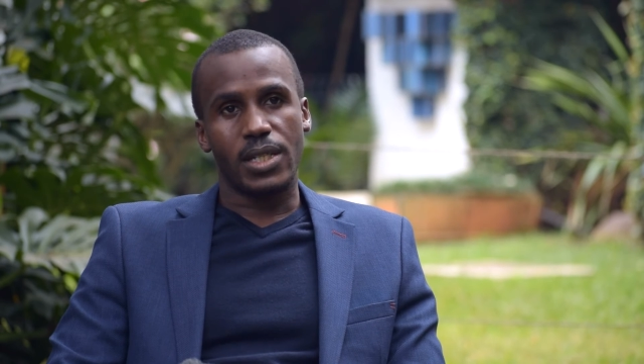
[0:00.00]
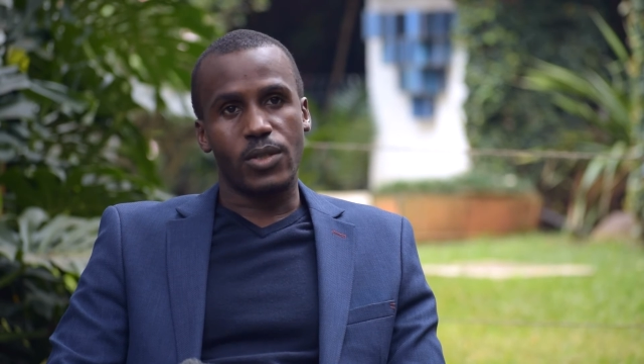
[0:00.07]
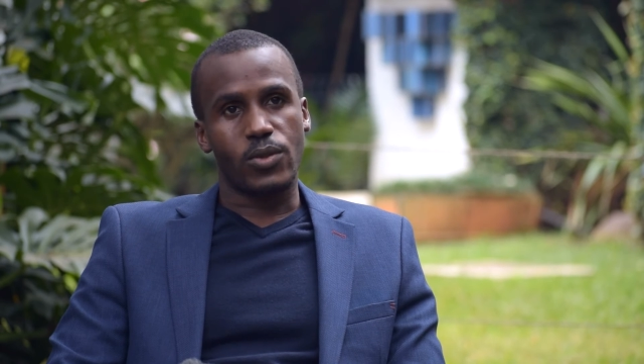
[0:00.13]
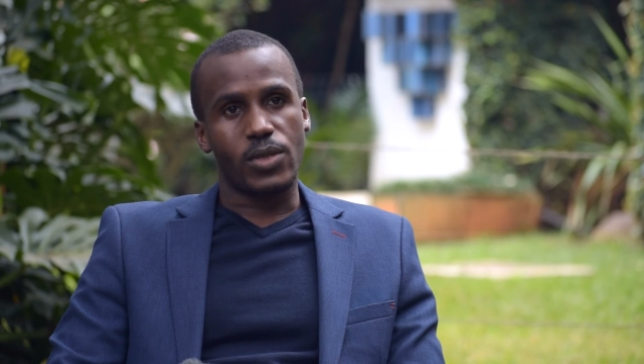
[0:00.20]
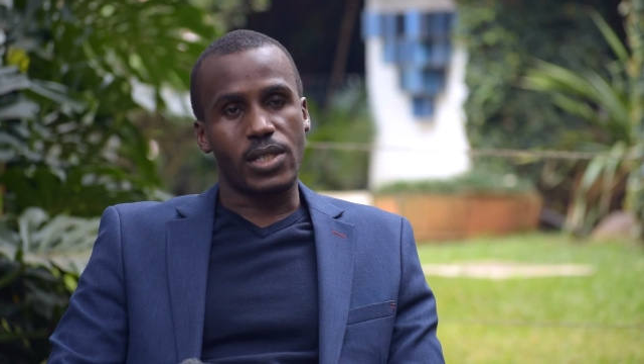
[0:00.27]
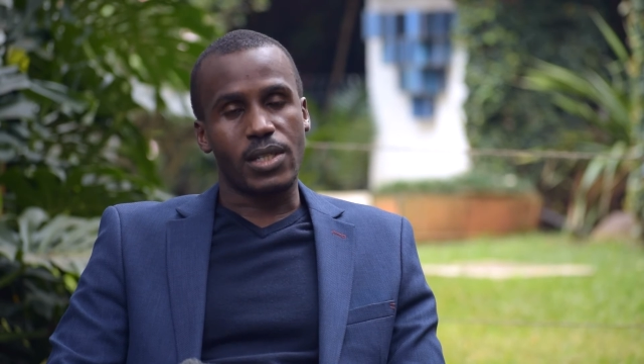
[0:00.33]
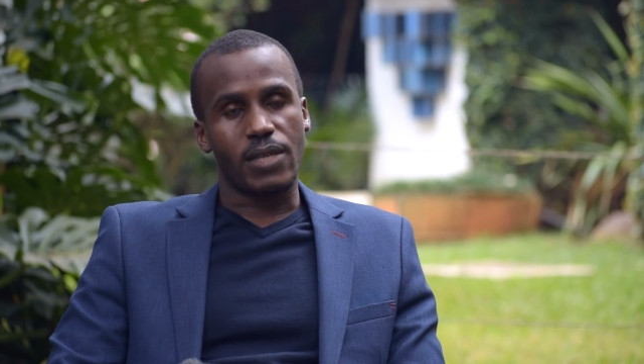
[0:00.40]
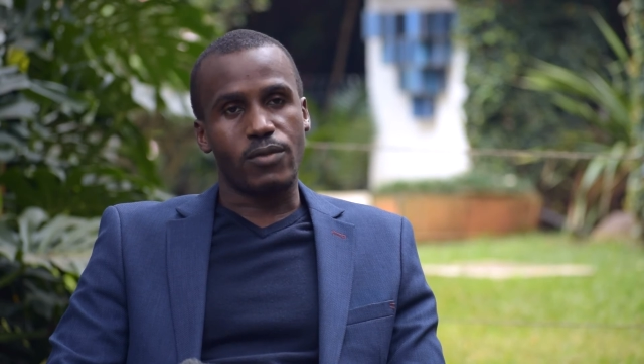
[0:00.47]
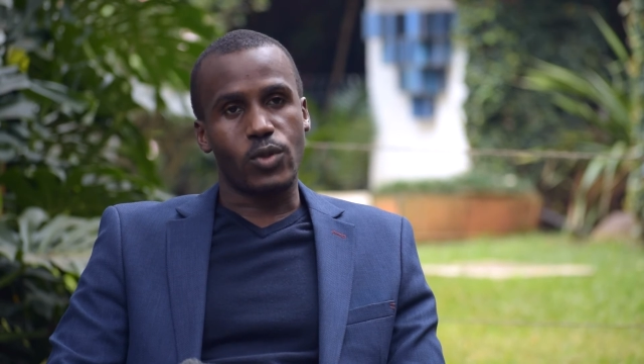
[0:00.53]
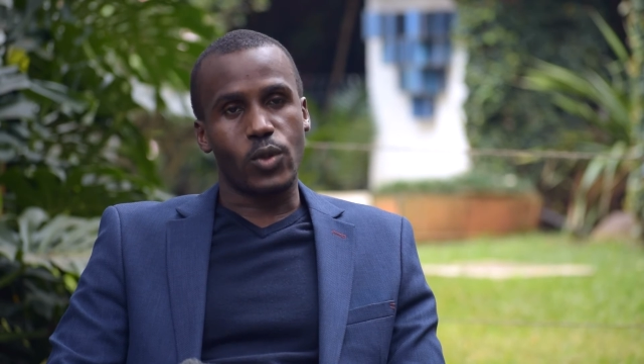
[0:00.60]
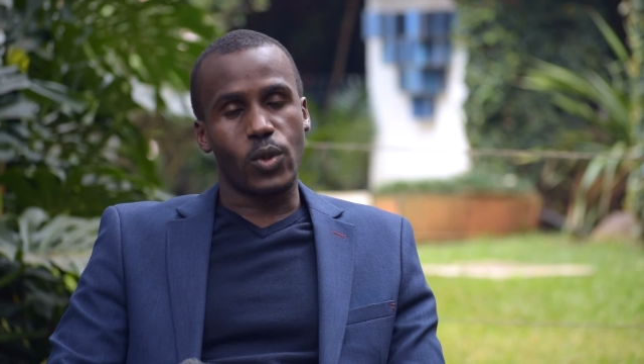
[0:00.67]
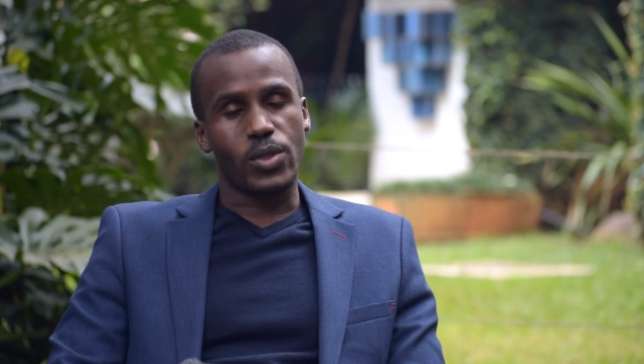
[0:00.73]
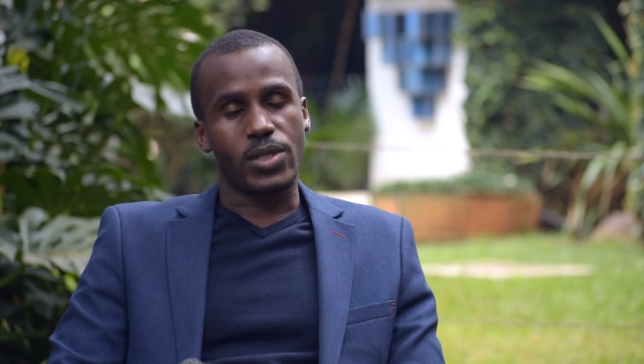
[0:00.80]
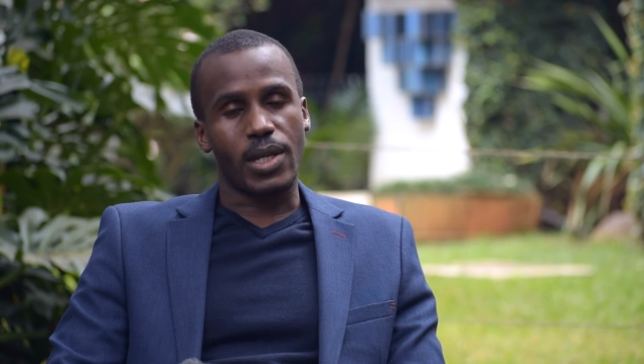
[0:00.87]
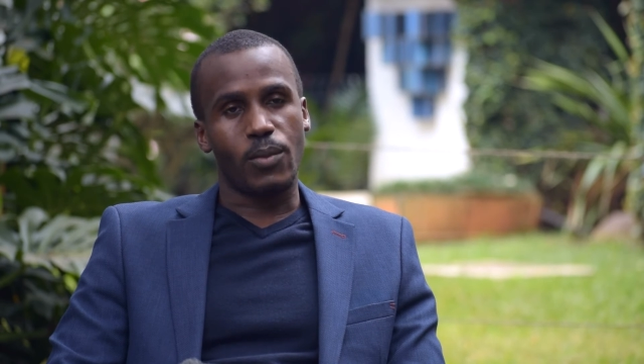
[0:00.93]
You just have to
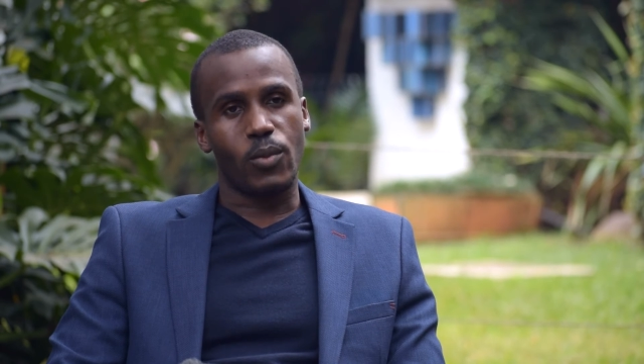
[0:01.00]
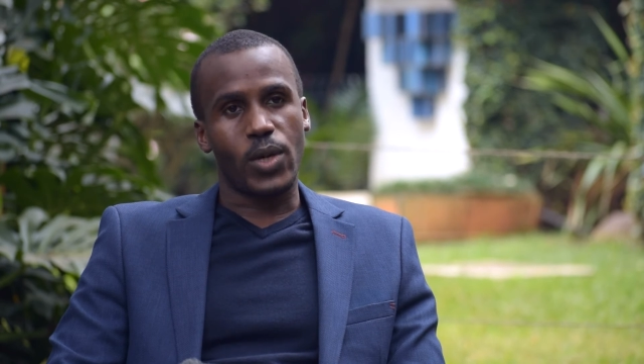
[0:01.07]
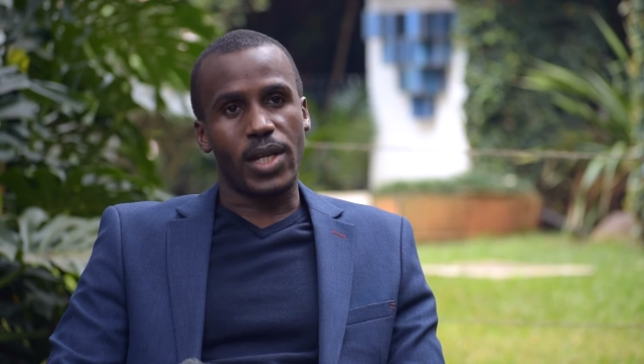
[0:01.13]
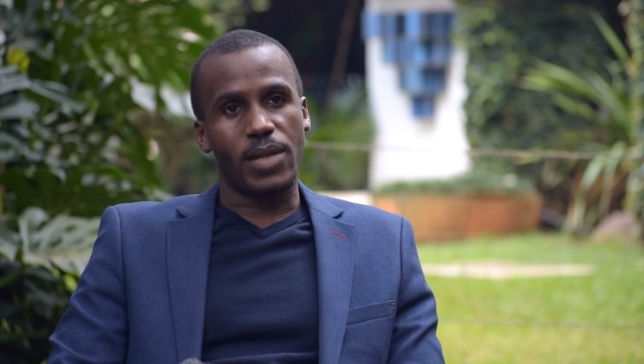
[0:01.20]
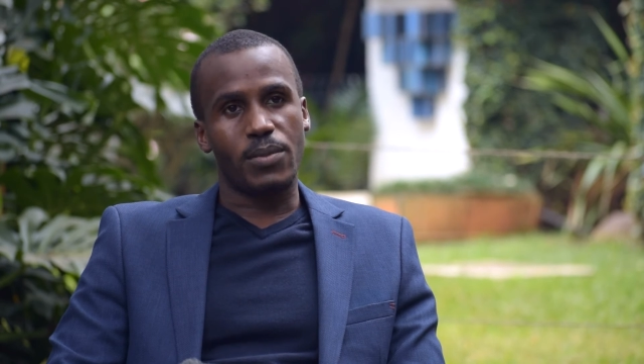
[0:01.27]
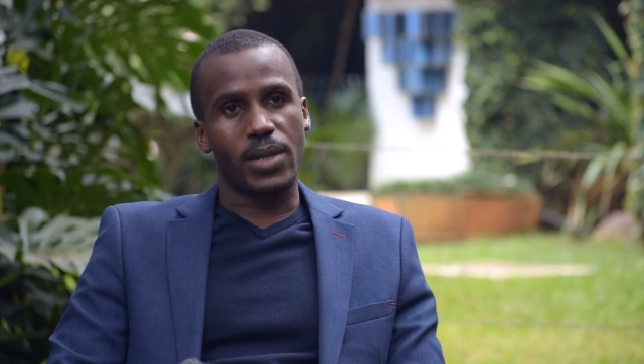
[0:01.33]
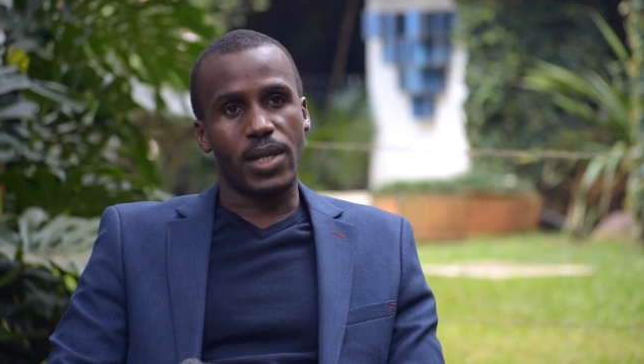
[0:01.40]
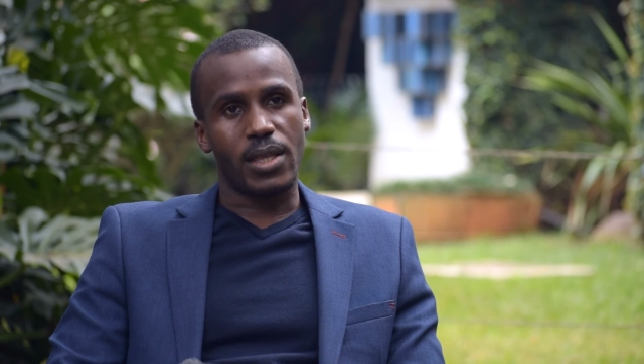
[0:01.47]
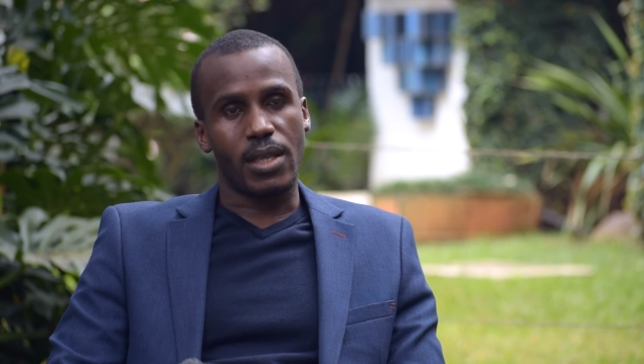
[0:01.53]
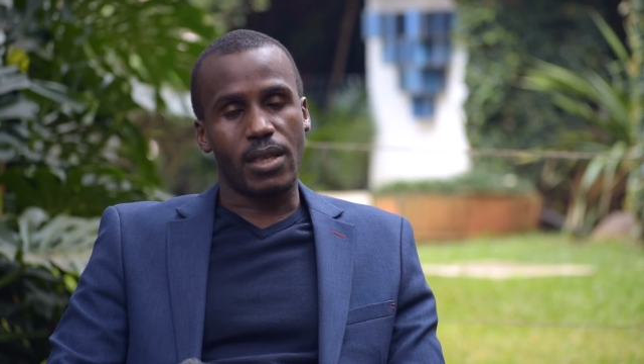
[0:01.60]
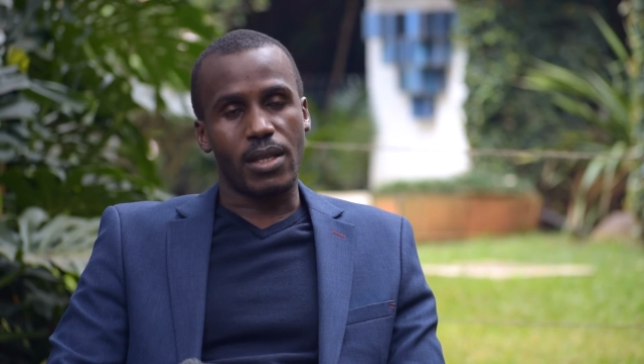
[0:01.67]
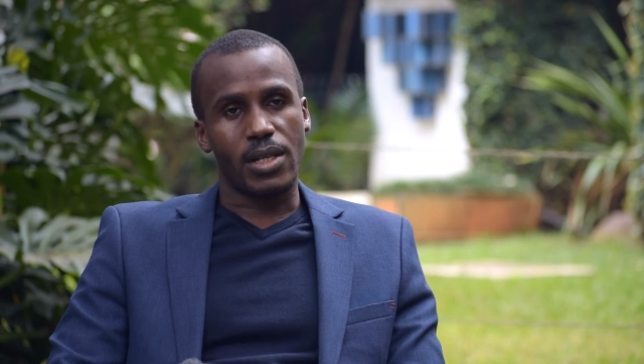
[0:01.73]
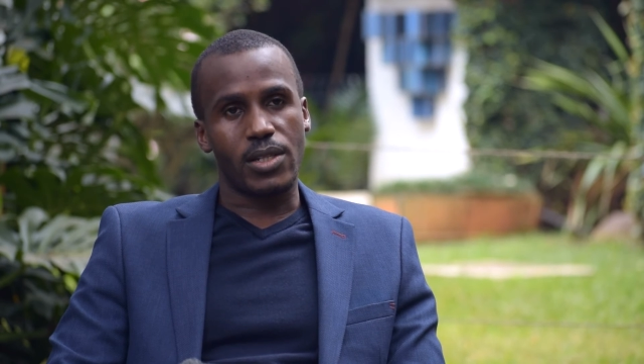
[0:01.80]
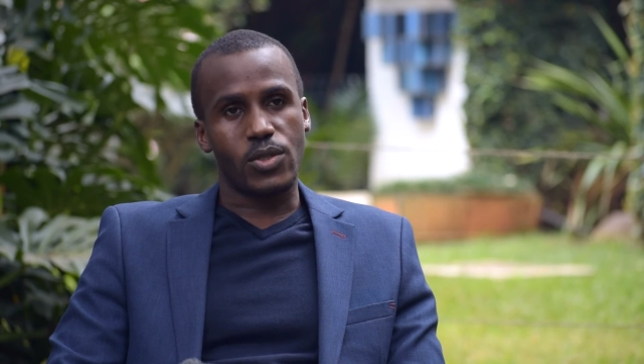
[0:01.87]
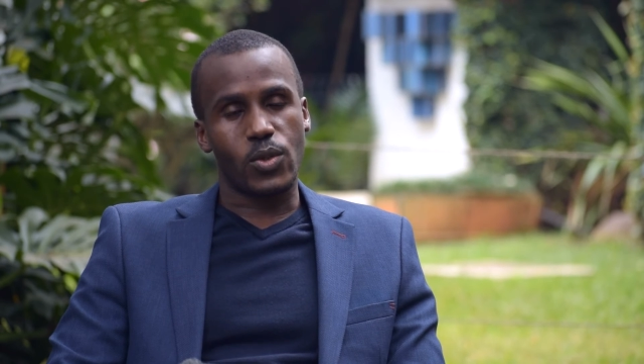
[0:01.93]
go somewhere and pick the
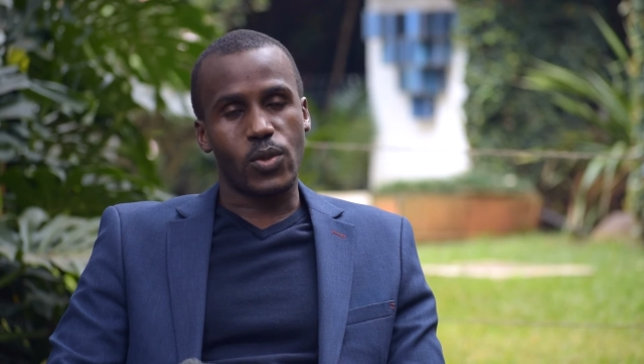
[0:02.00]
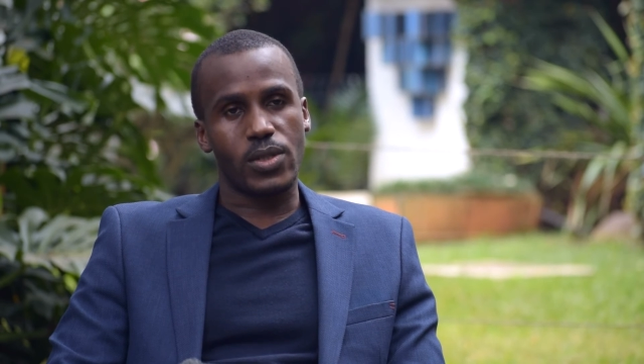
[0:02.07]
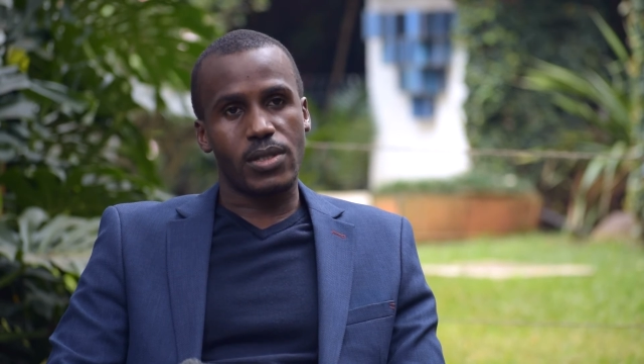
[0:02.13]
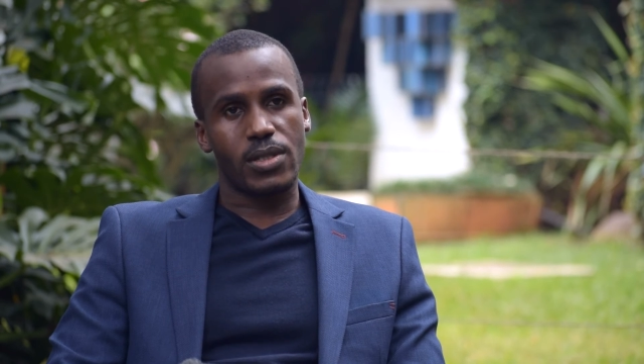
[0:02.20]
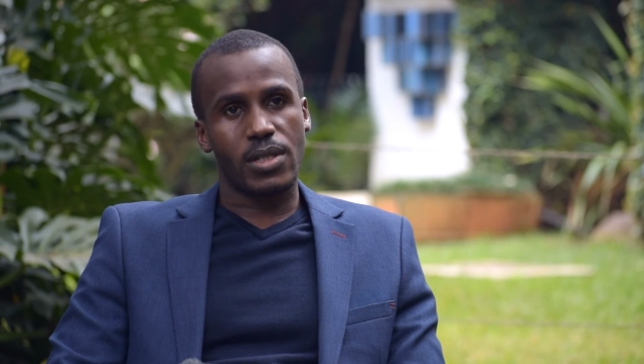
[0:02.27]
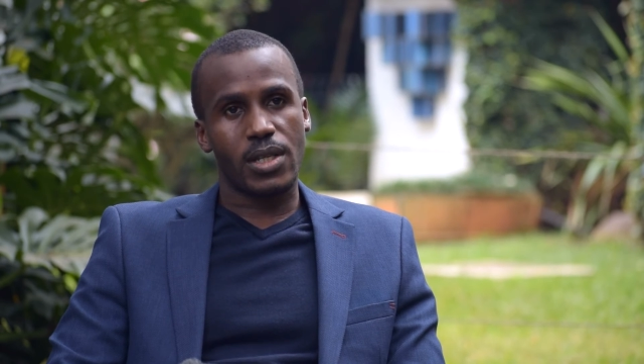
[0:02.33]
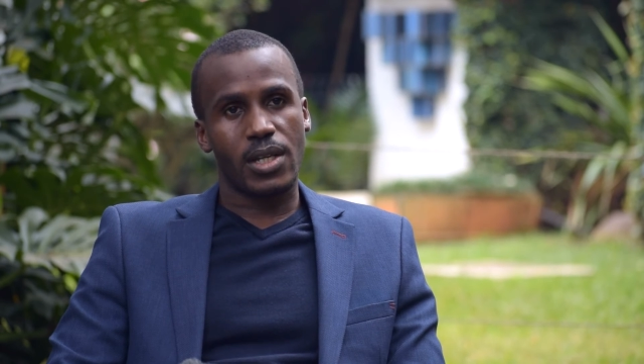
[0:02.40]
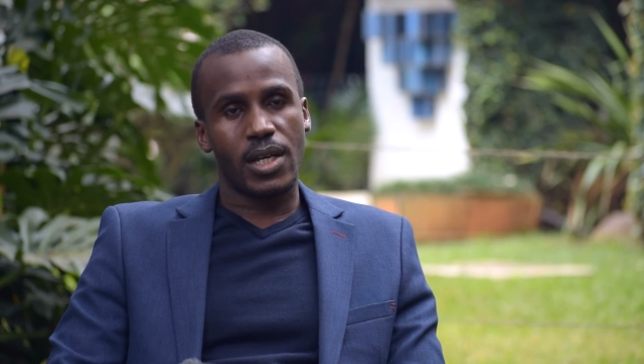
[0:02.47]
three stones,